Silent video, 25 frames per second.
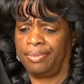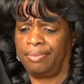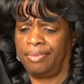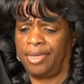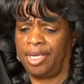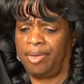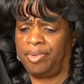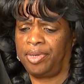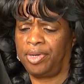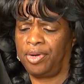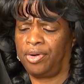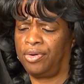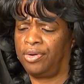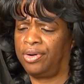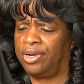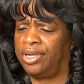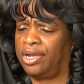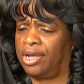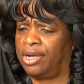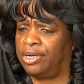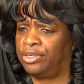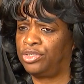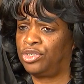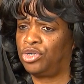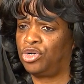maybe early
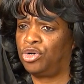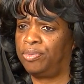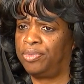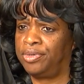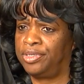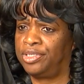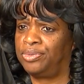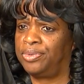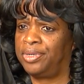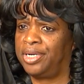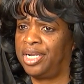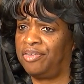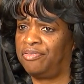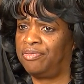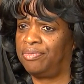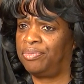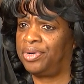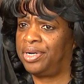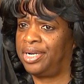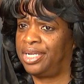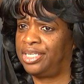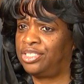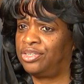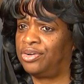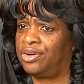October is
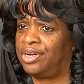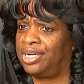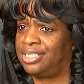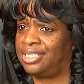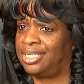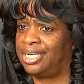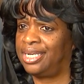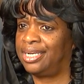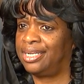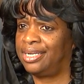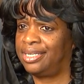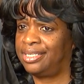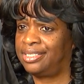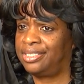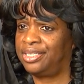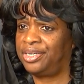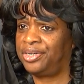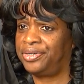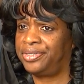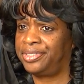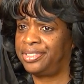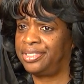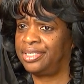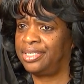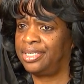when they started taking it
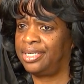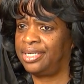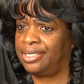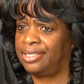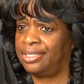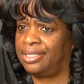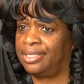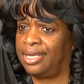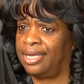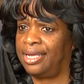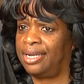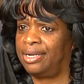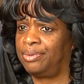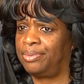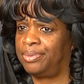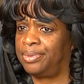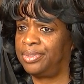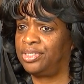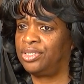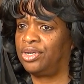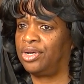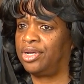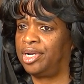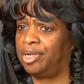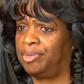seriously, that it
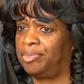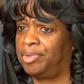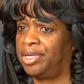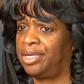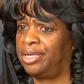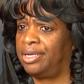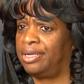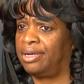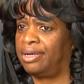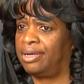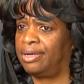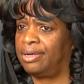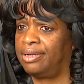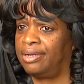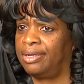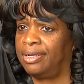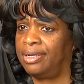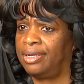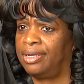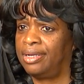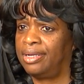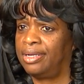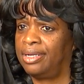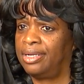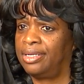was going to
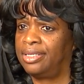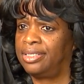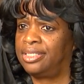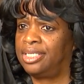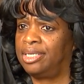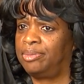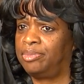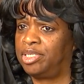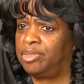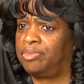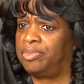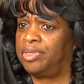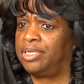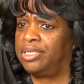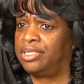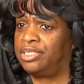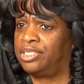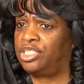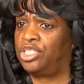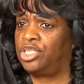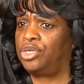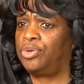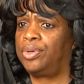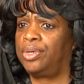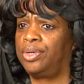be a
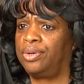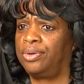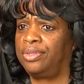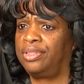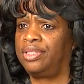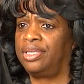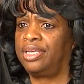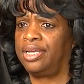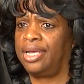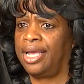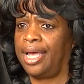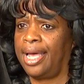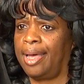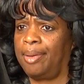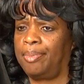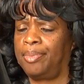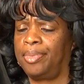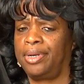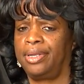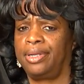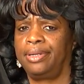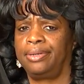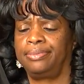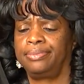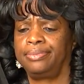serial thing
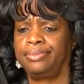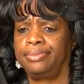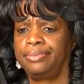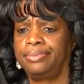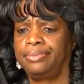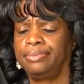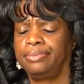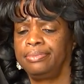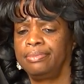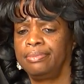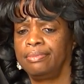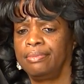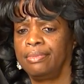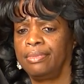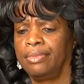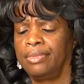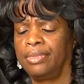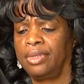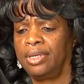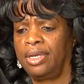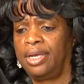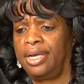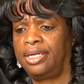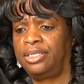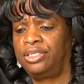happening.
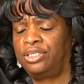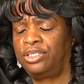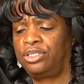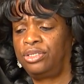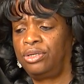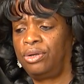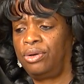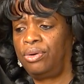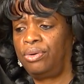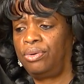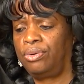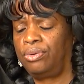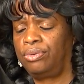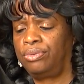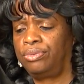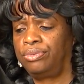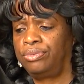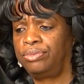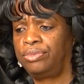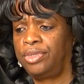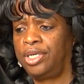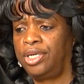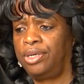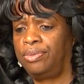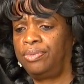And so
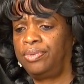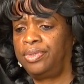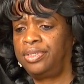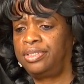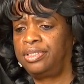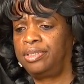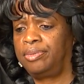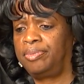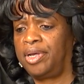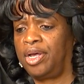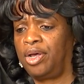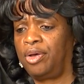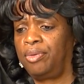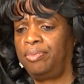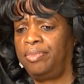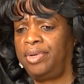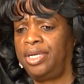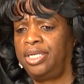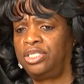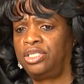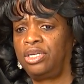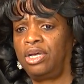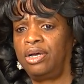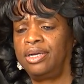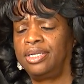it was about
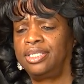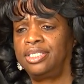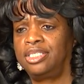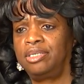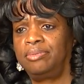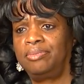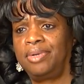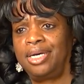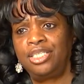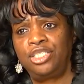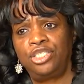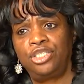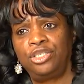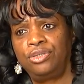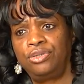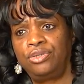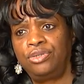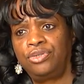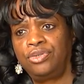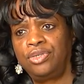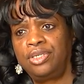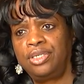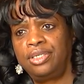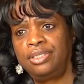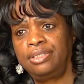me talking to my
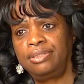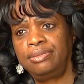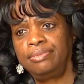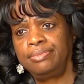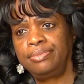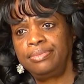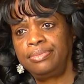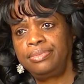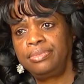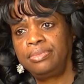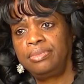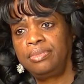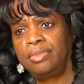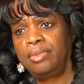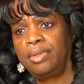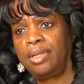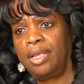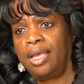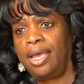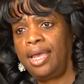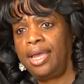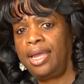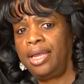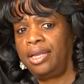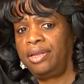children.
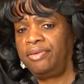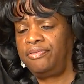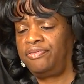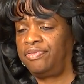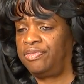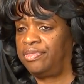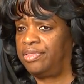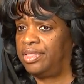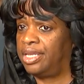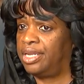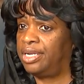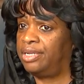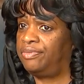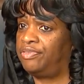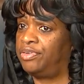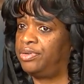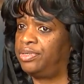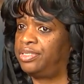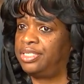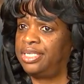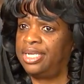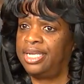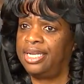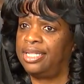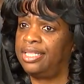Hey, if you
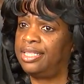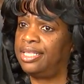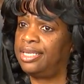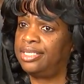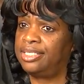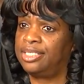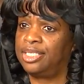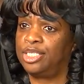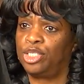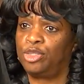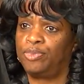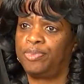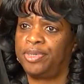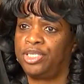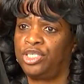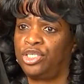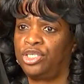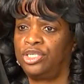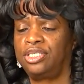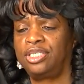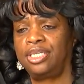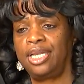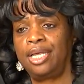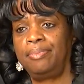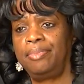see anything
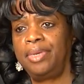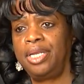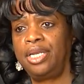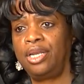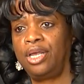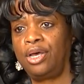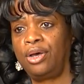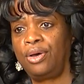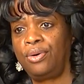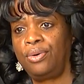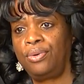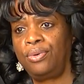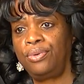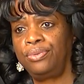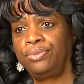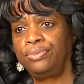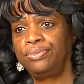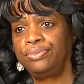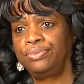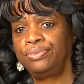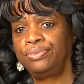suspicious, let me know.